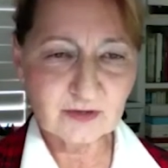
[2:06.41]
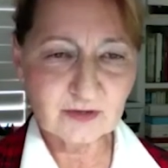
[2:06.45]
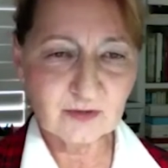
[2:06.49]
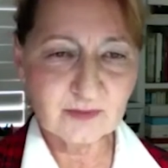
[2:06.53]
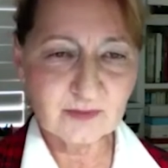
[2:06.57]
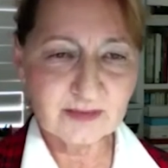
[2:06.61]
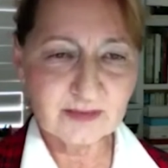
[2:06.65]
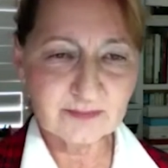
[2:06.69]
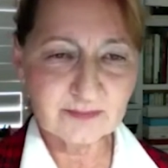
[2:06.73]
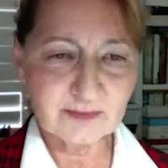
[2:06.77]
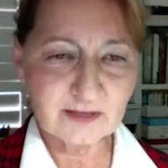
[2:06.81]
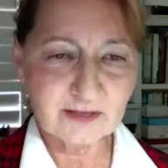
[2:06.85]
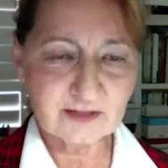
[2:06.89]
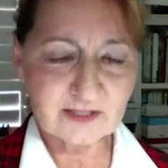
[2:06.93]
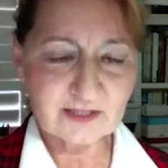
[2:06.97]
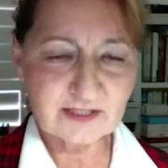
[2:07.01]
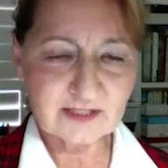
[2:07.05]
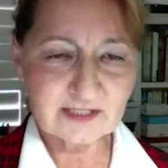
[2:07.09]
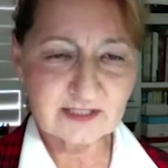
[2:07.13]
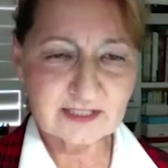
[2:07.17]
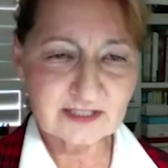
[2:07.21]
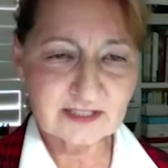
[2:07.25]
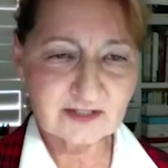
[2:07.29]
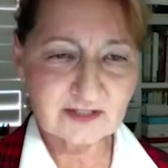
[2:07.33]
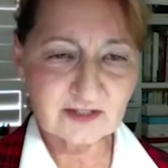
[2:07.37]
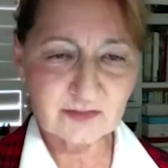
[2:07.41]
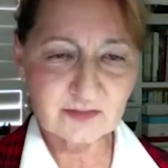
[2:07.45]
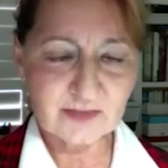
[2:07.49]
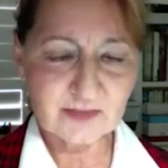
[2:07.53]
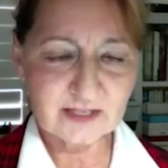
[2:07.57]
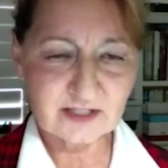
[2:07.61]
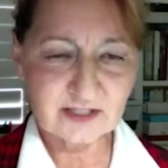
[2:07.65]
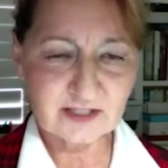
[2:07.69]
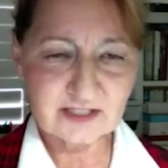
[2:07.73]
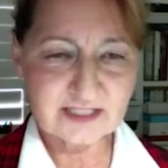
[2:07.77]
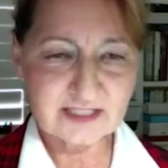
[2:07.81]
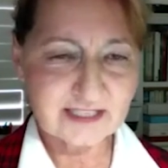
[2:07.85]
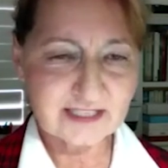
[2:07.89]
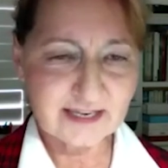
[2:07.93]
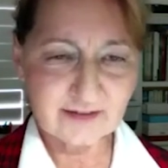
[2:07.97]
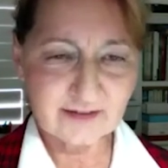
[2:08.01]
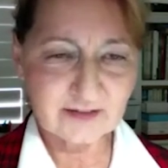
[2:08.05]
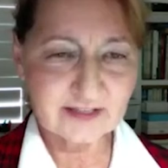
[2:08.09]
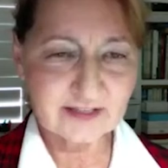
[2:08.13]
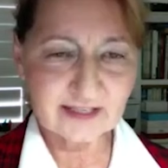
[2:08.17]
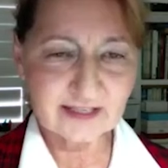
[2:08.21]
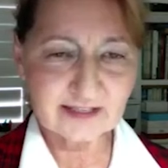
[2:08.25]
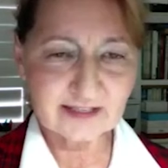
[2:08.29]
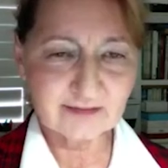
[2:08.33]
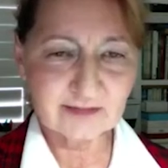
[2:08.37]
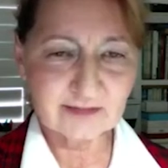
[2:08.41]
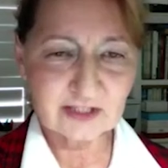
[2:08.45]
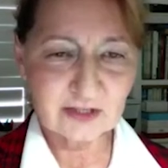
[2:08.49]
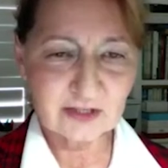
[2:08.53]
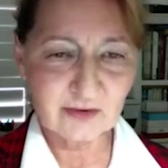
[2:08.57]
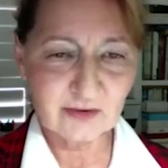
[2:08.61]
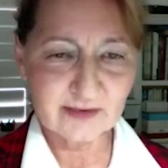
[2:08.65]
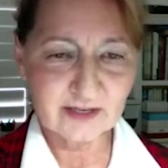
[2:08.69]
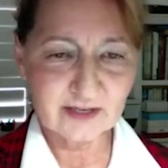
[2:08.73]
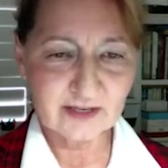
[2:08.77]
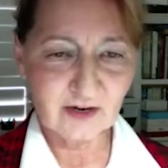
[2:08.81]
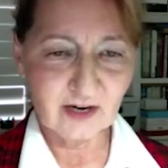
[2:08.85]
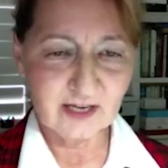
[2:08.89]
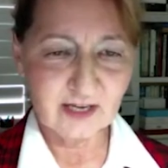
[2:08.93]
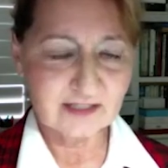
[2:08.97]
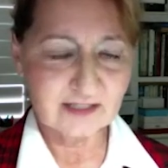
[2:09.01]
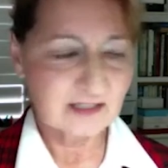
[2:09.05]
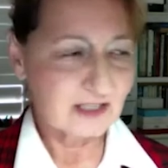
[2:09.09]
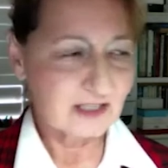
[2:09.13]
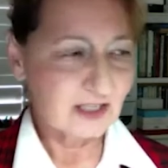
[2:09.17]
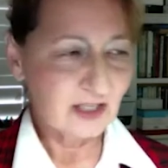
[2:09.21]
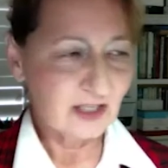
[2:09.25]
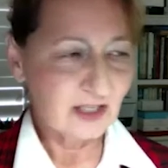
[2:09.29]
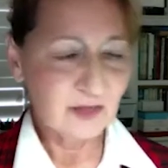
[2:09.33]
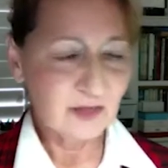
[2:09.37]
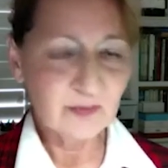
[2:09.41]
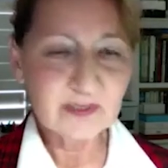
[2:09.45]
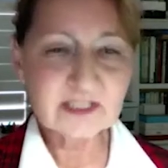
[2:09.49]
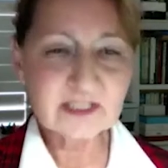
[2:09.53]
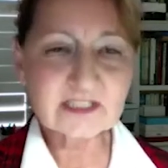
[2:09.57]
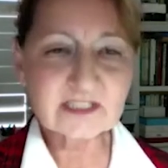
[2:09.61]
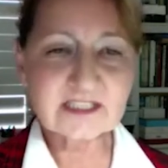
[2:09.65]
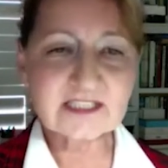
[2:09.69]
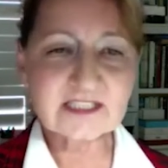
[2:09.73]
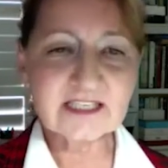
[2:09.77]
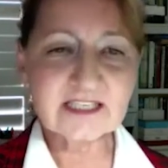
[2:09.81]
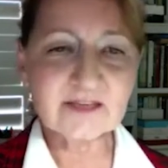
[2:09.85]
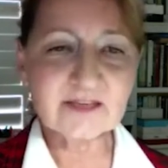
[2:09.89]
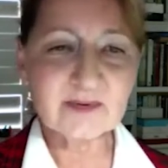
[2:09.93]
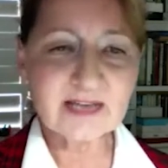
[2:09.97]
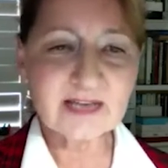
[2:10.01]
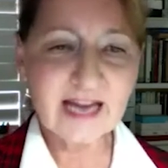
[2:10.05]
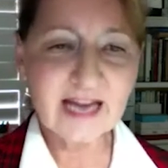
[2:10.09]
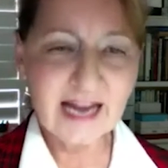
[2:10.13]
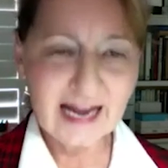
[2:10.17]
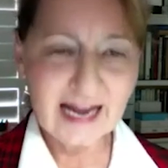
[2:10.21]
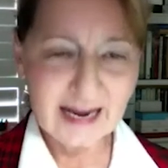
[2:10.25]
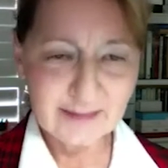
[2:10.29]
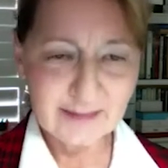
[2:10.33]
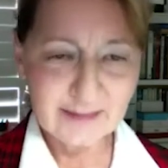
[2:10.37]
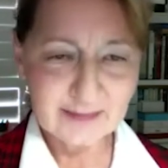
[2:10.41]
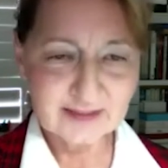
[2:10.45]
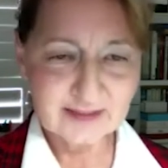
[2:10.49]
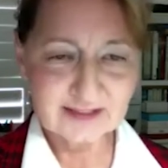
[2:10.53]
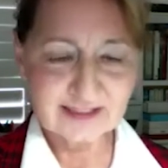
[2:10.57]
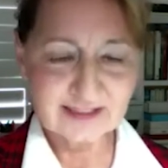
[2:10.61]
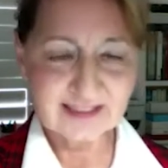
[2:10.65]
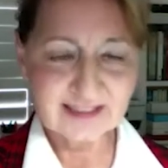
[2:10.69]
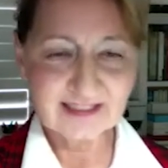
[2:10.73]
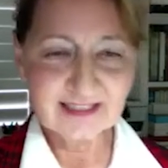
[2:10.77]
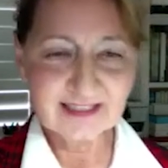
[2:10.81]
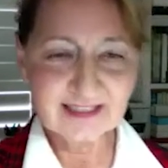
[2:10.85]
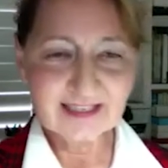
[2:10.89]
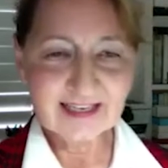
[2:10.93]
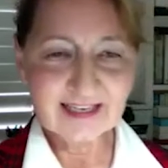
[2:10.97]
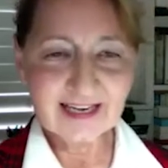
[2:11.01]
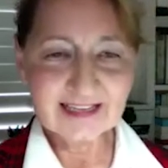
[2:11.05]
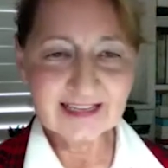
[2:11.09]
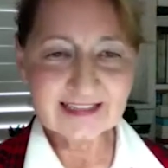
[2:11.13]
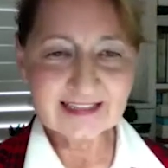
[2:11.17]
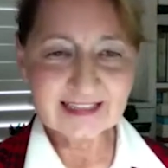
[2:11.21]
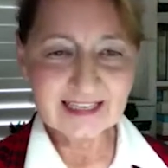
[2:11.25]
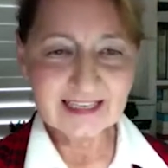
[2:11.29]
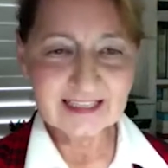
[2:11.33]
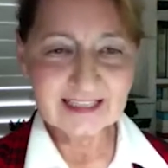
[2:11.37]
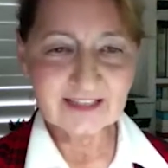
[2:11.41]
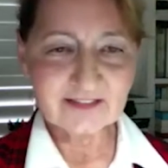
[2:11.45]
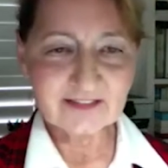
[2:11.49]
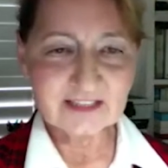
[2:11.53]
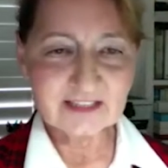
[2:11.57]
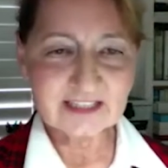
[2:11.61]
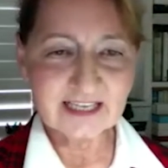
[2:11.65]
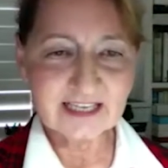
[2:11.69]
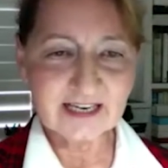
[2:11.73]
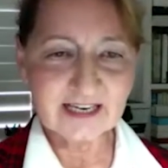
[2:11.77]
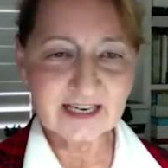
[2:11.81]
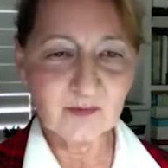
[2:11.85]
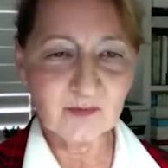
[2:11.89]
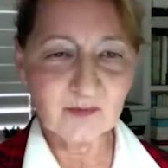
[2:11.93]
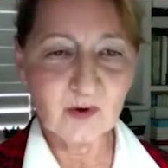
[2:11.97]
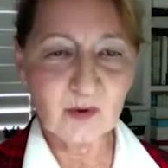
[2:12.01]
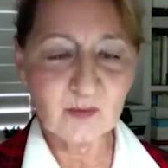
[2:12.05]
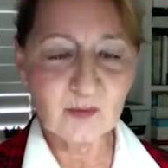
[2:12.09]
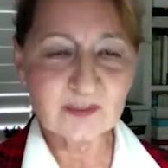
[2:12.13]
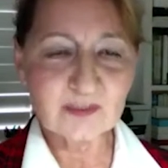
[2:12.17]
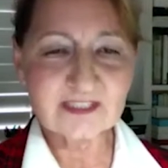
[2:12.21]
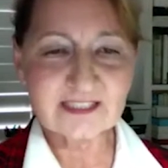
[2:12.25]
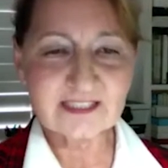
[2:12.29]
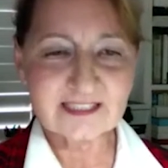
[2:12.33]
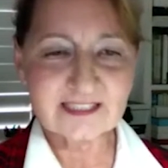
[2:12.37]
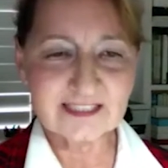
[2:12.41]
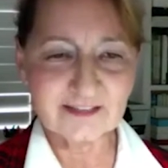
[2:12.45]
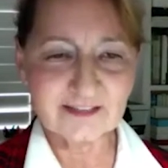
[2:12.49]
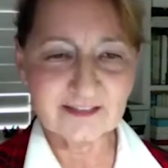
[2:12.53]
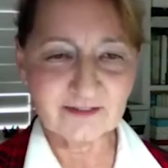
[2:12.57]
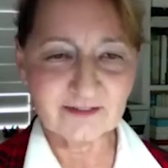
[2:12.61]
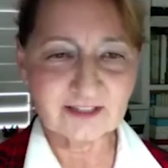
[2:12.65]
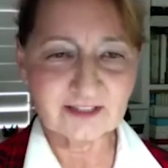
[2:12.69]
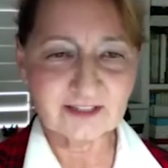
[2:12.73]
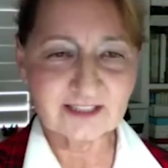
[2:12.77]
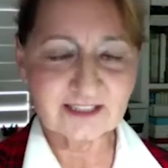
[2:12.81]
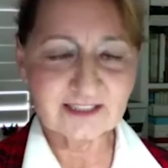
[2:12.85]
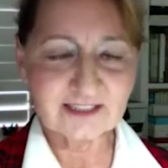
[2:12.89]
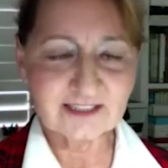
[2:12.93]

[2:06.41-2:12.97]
My brothers and sisters, we could see everything that was going on. We could see what happened at the end of a day, what was different.